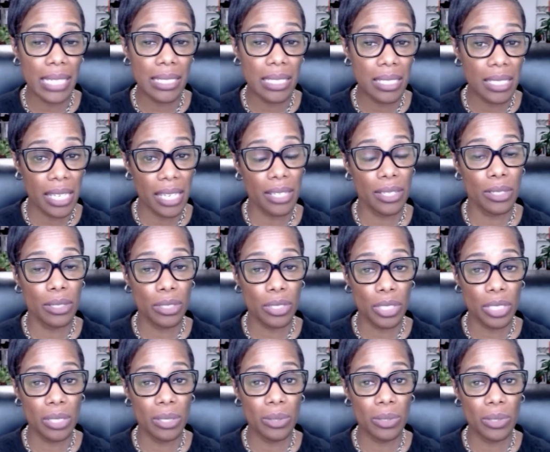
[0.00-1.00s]
to take your
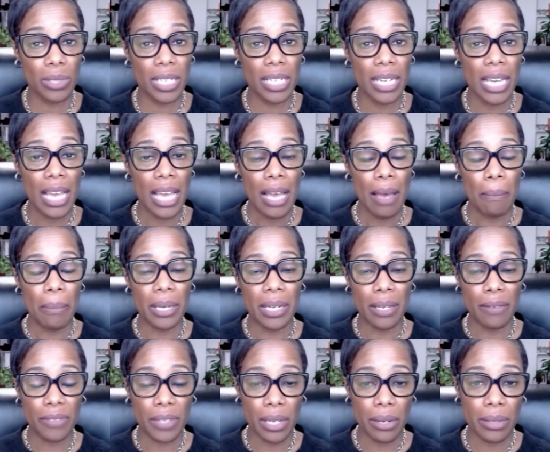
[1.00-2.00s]
children, but
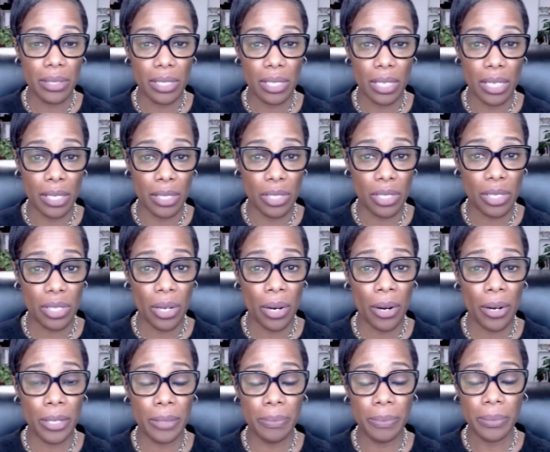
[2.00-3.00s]
if there is a
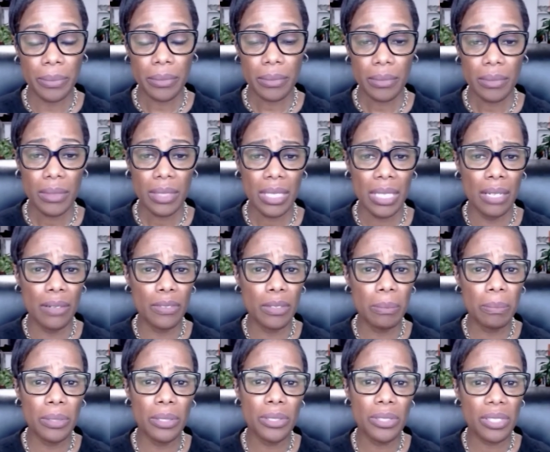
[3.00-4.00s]
concern of
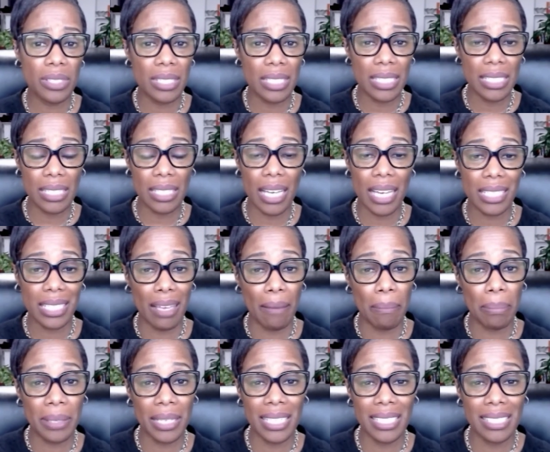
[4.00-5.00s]
abuse or neglect that
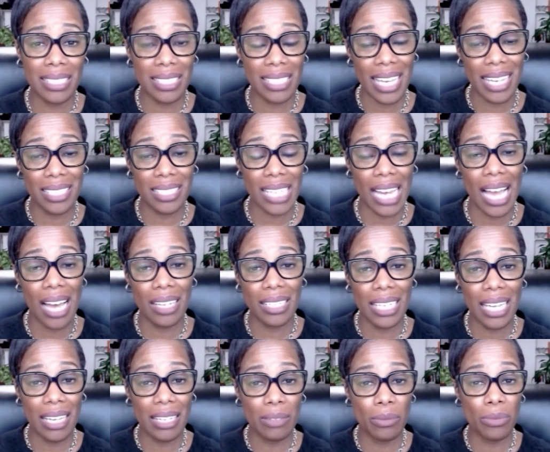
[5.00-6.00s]
places that child
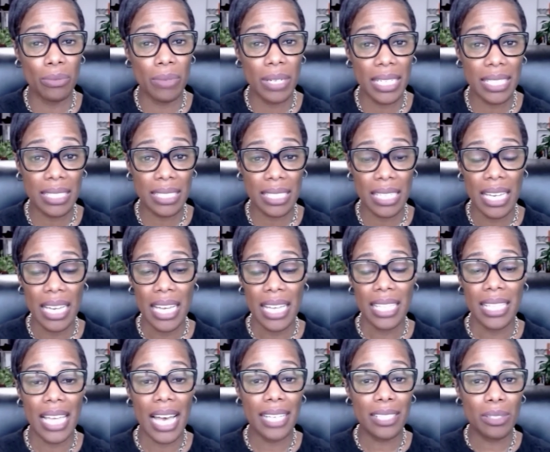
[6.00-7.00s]
at risk,
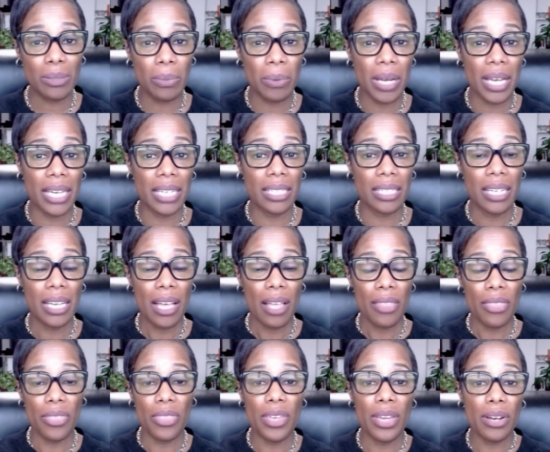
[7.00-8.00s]
that's when
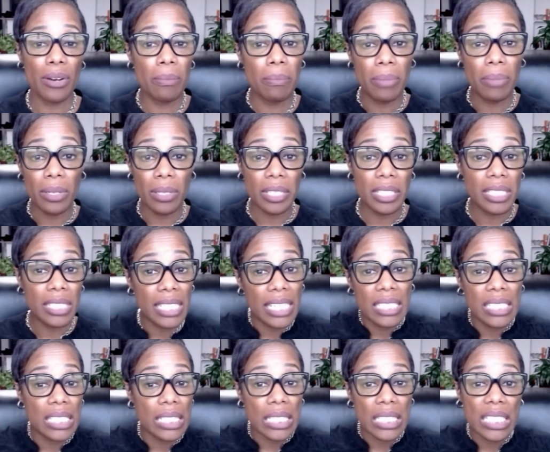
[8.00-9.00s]
their bullets
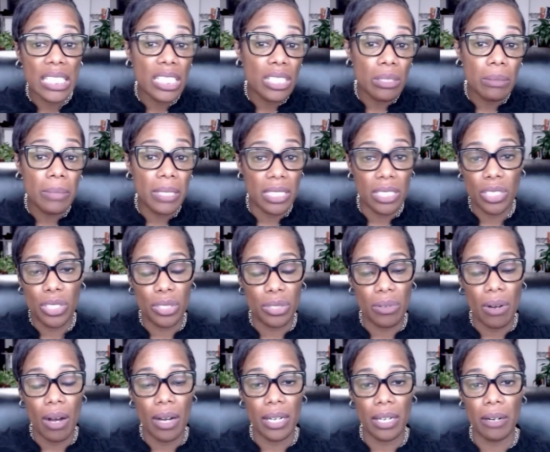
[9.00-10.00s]
get a little bit
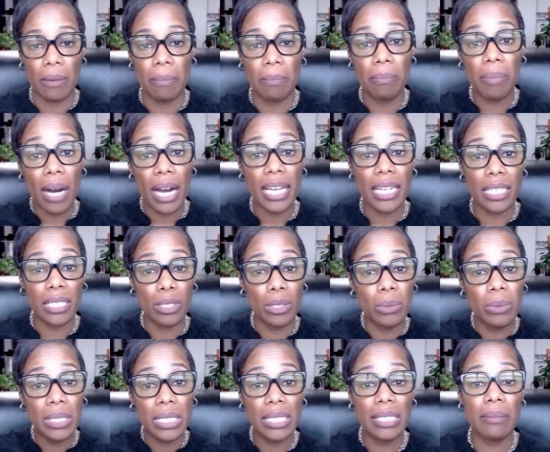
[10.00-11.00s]
stronger. But
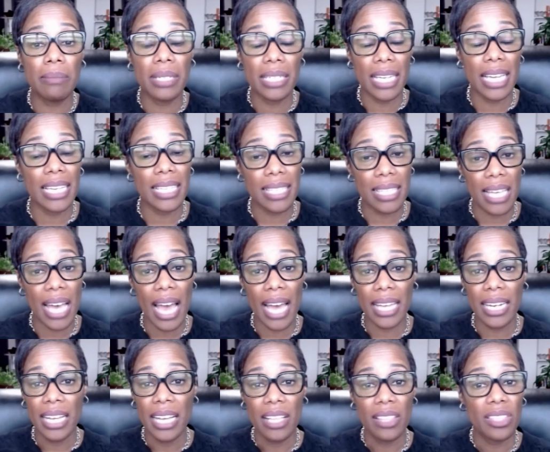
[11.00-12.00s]
you eliminate
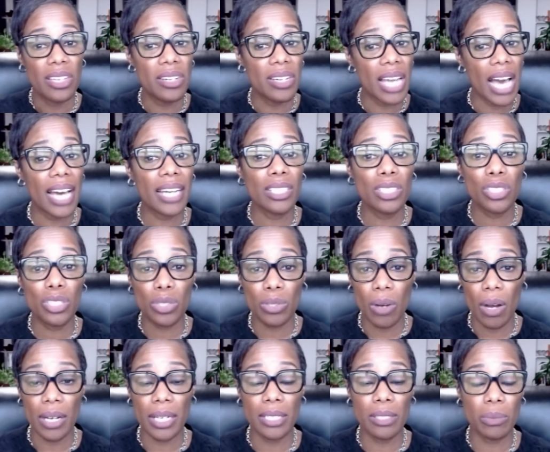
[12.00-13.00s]
that, they're not as
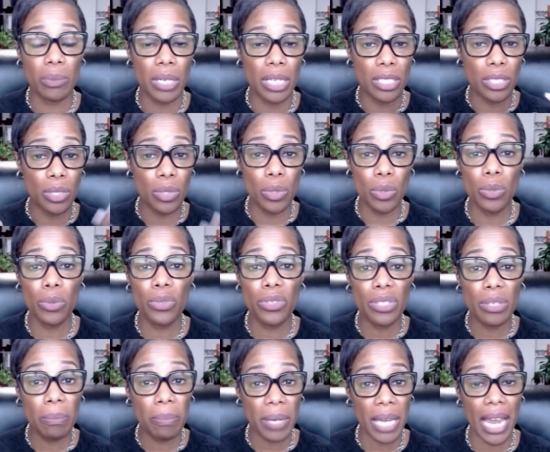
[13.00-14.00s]
strong as when you,
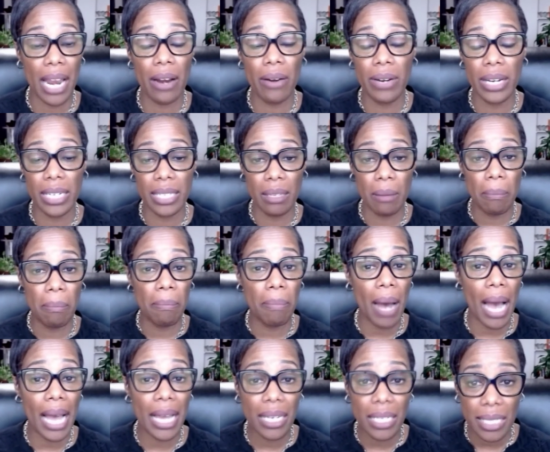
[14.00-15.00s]
the parent, the
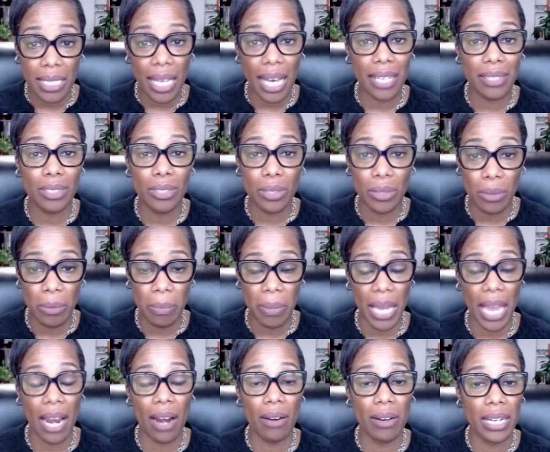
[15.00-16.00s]
biological
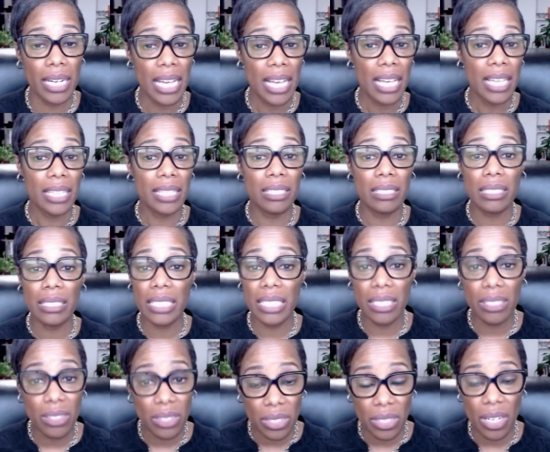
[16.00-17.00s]
parent, the
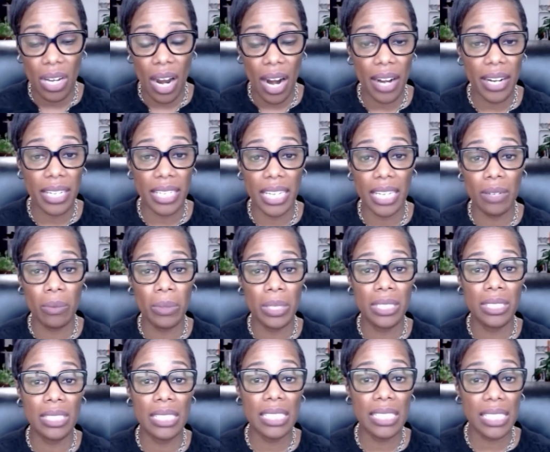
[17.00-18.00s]
legal guardian,
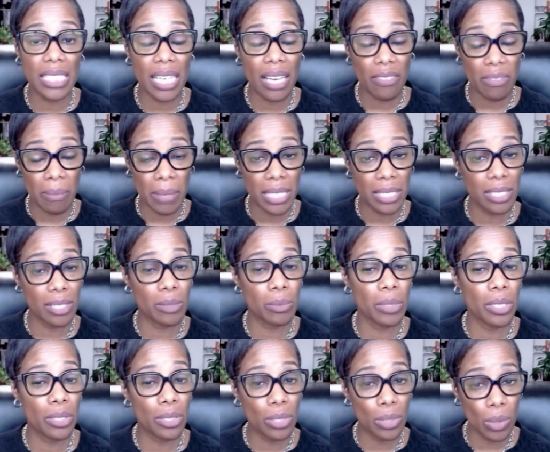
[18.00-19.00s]
when DCF messes
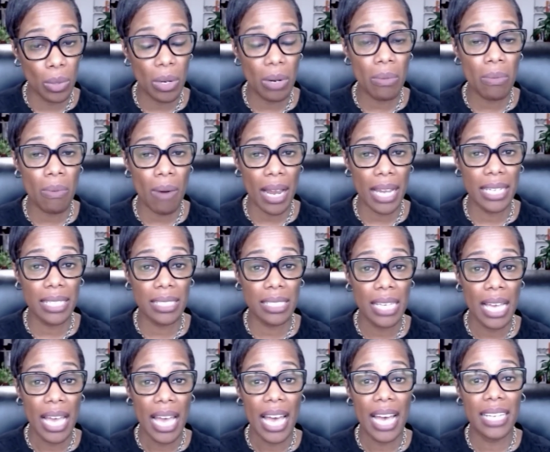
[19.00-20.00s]
with your rights
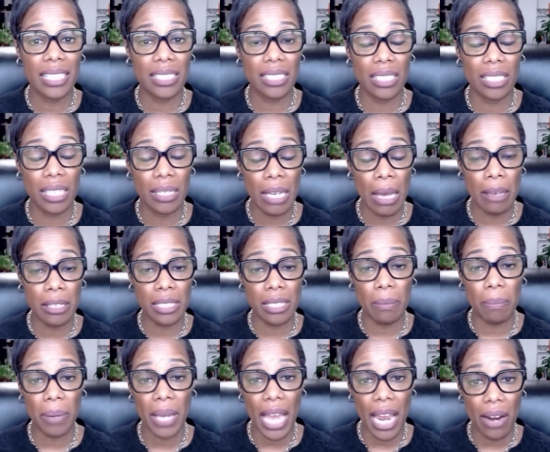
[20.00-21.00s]
as a
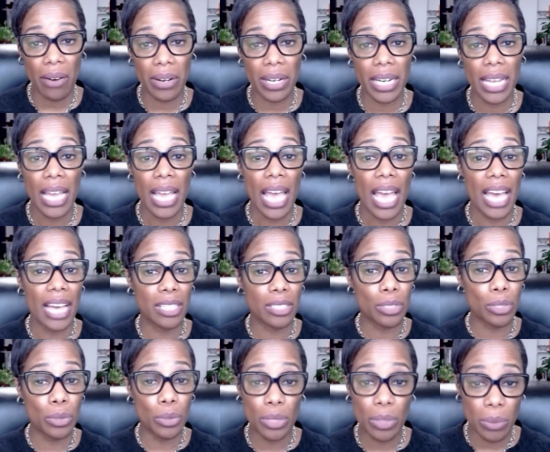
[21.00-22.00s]
parent and
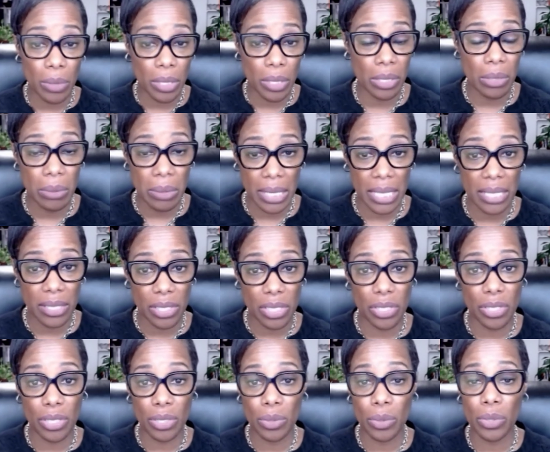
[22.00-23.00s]
you do what you need to
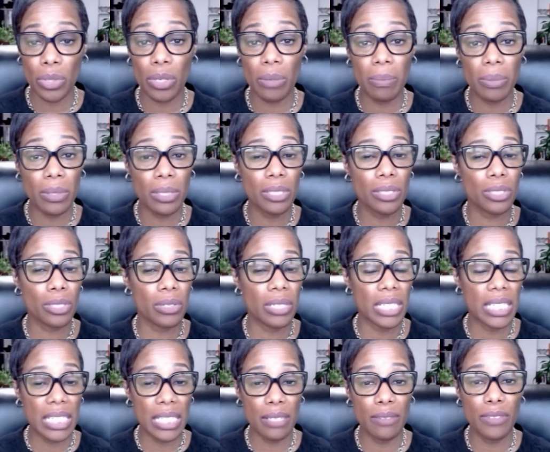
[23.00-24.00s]
do, your bullets are
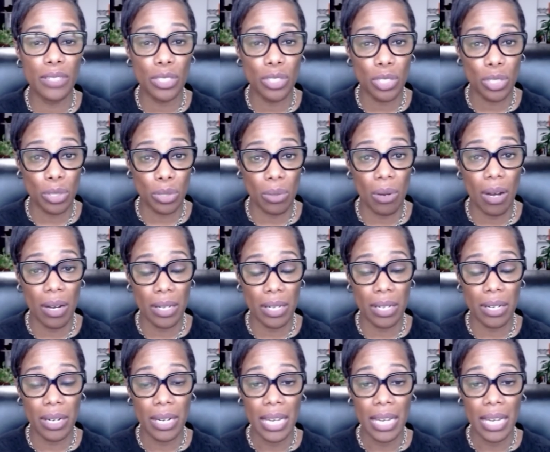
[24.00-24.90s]
even stronger.